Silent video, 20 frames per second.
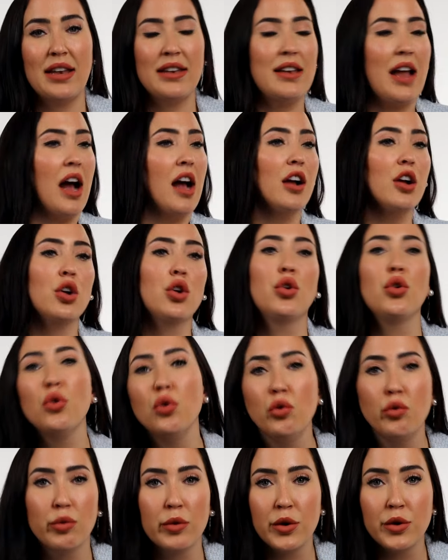not
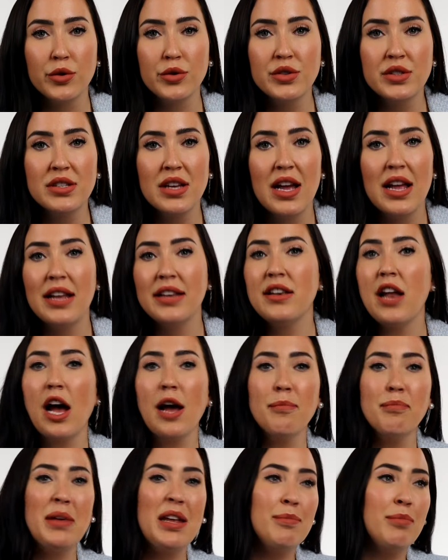gurus,
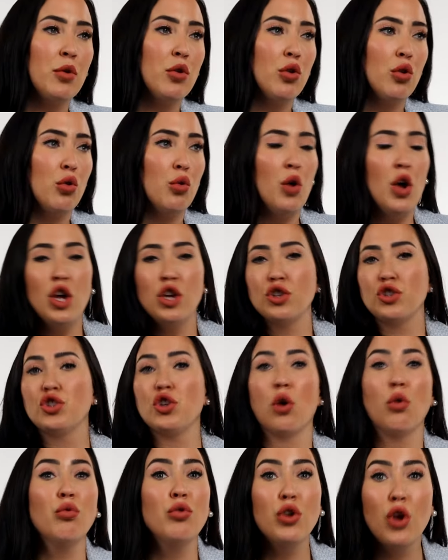not people who
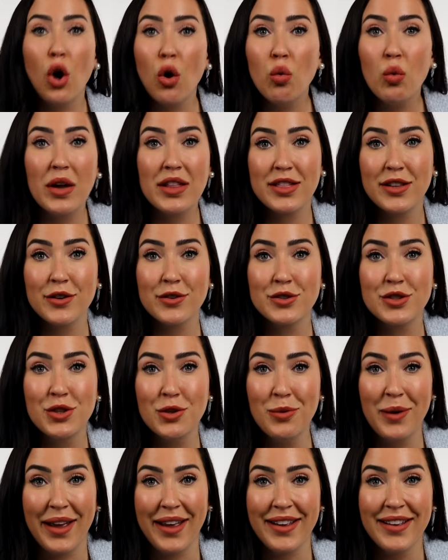don't know what they're
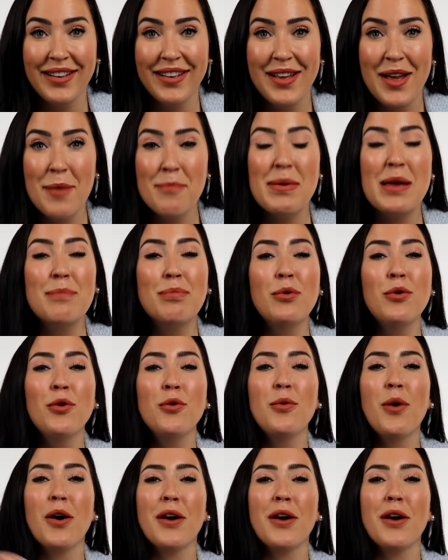doing, people who